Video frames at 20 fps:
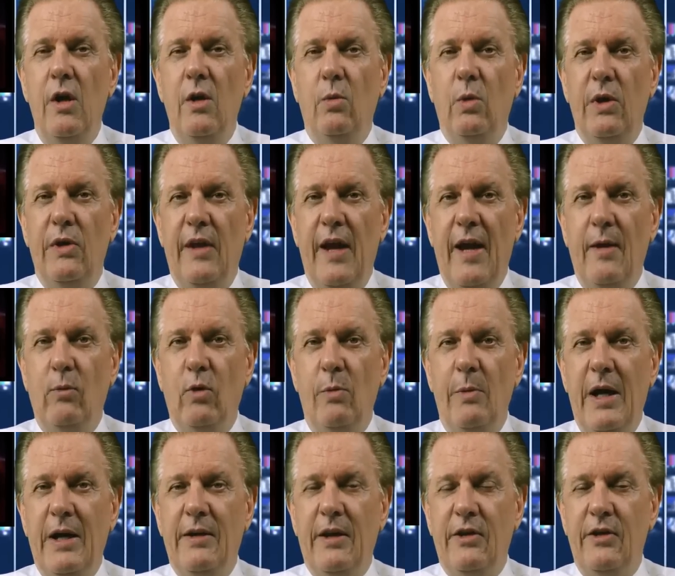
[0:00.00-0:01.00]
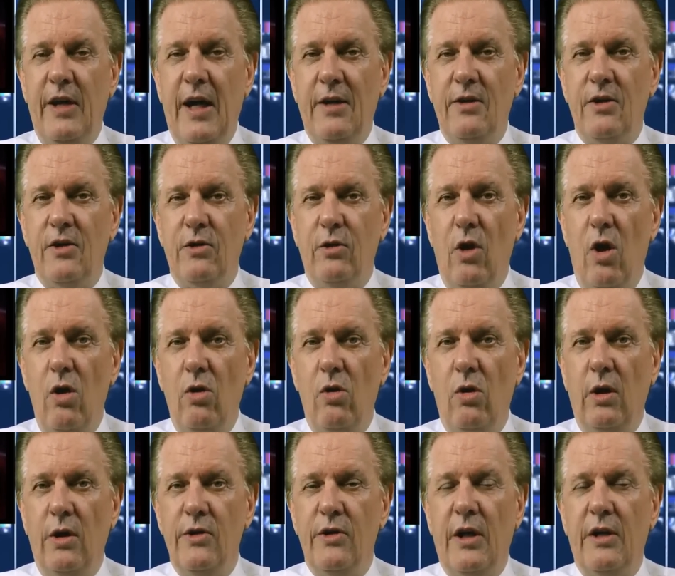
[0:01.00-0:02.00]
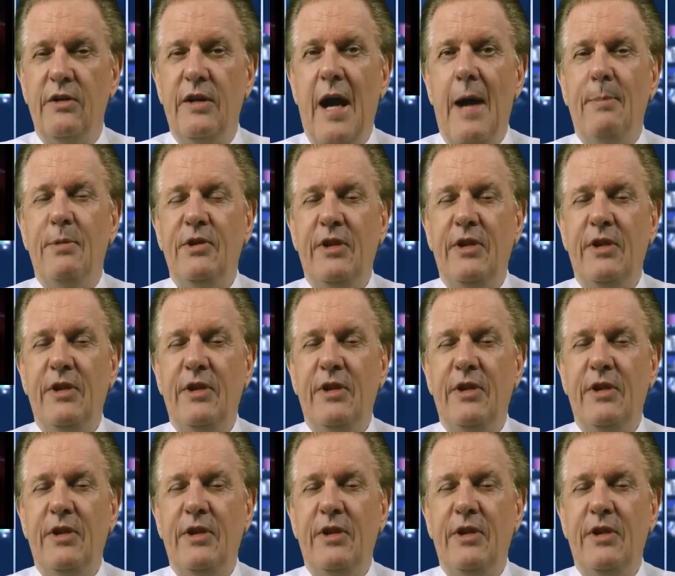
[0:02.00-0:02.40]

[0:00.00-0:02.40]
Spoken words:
With that, we'll make the Texas Longhorns our top